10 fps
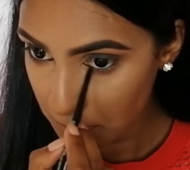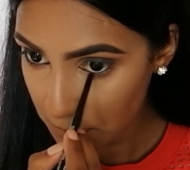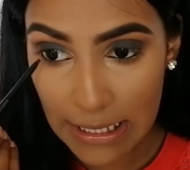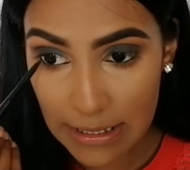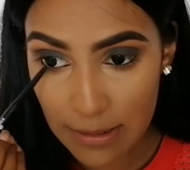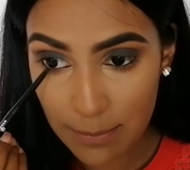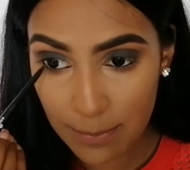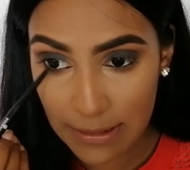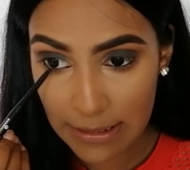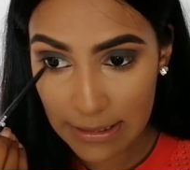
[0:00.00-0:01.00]
Just a
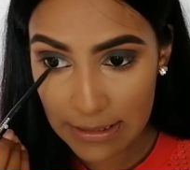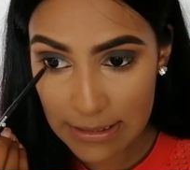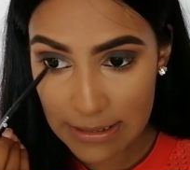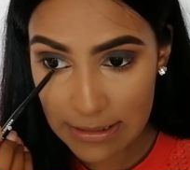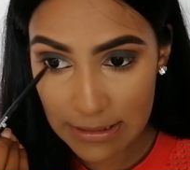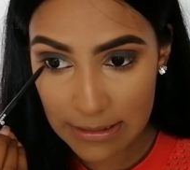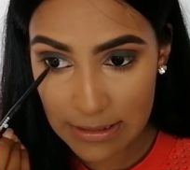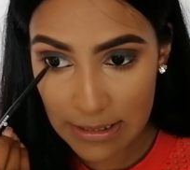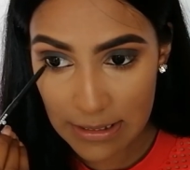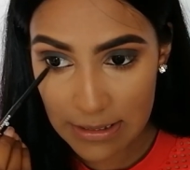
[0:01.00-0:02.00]
tiny bit
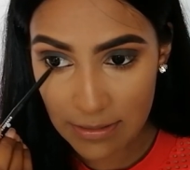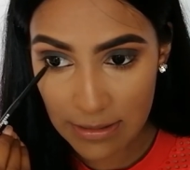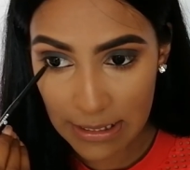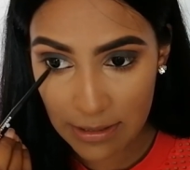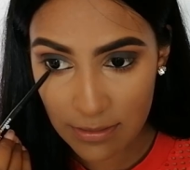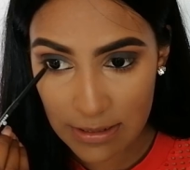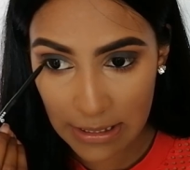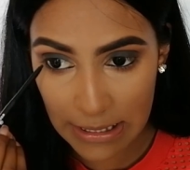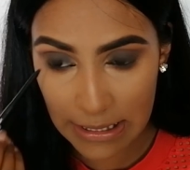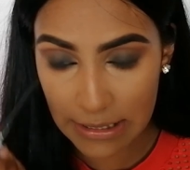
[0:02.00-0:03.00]
just on the
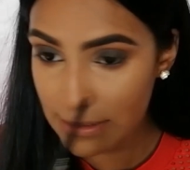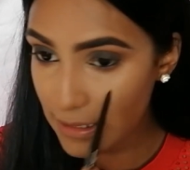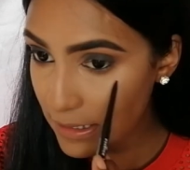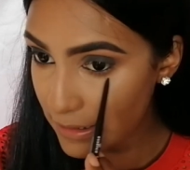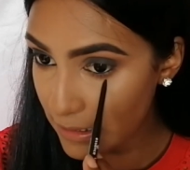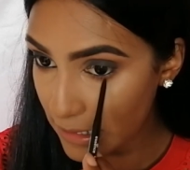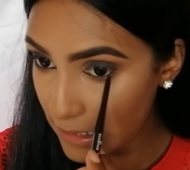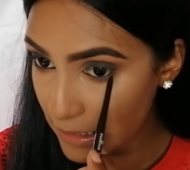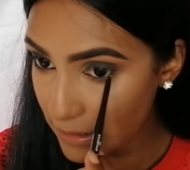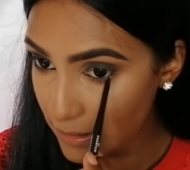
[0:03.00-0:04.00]
outside at the
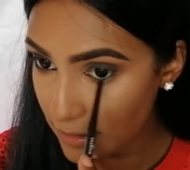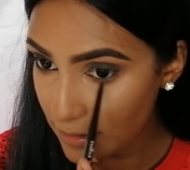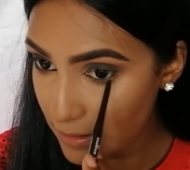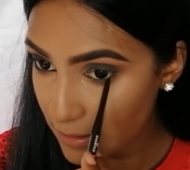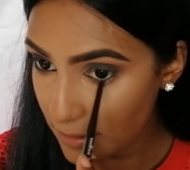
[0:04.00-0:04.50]
end.